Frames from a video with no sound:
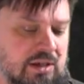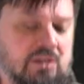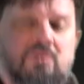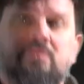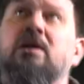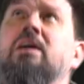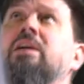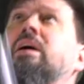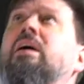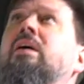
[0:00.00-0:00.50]
because
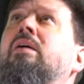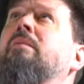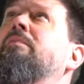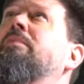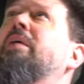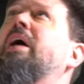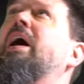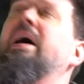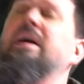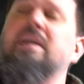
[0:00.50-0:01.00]
right now
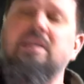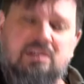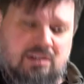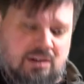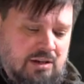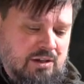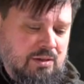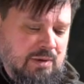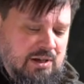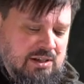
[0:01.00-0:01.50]
I can
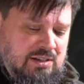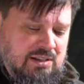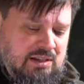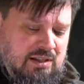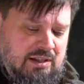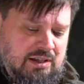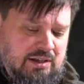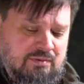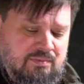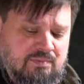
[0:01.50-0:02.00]
touch my
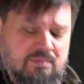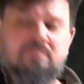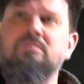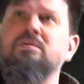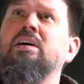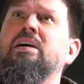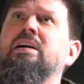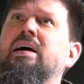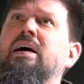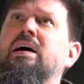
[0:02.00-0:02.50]
ceiling
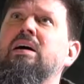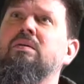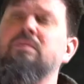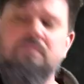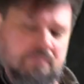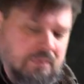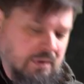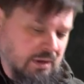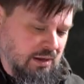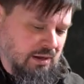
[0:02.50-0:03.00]
right now.
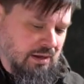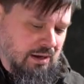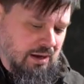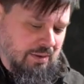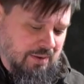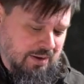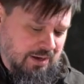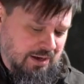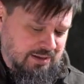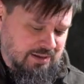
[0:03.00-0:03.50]

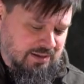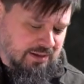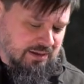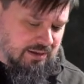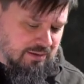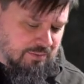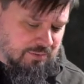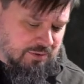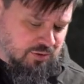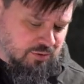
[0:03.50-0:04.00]
Yes, yeah,
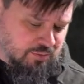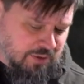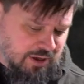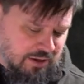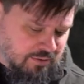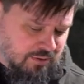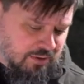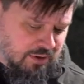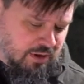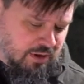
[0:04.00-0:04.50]
let me zoom out.